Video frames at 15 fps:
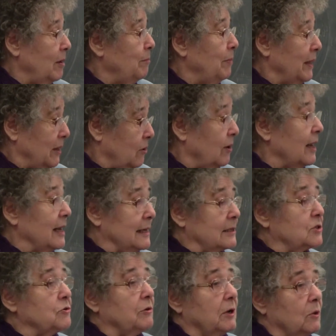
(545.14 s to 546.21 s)
a better
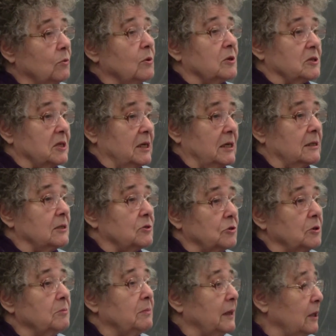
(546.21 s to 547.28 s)
answer and a worse
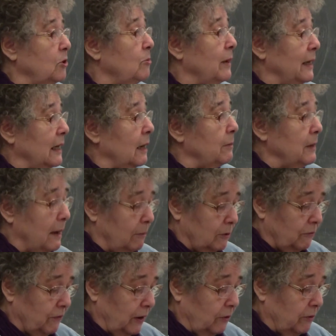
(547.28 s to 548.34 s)
answer, but you may not be
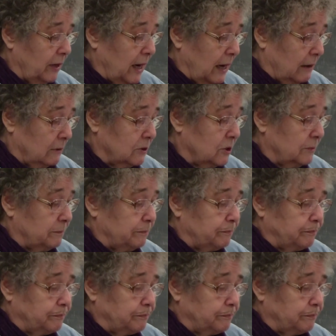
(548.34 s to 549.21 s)
able to figure it out.